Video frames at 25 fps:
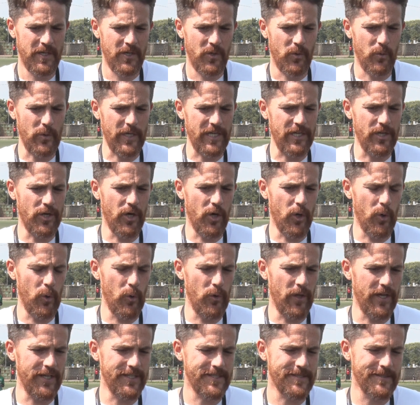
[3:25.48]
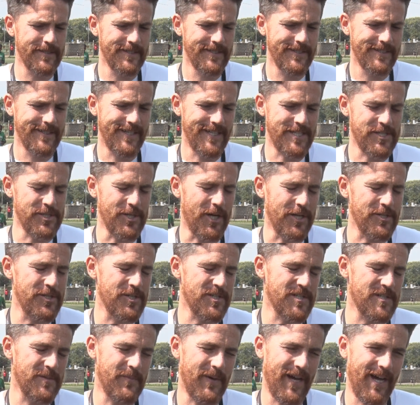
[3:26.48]
we know that it's not
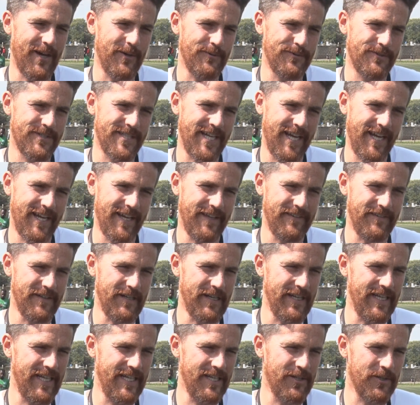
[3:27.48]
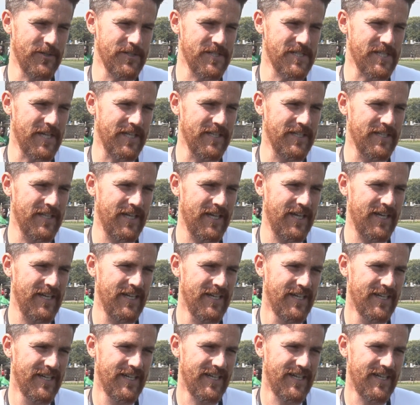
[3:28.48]
just about taking the lead on Sunday,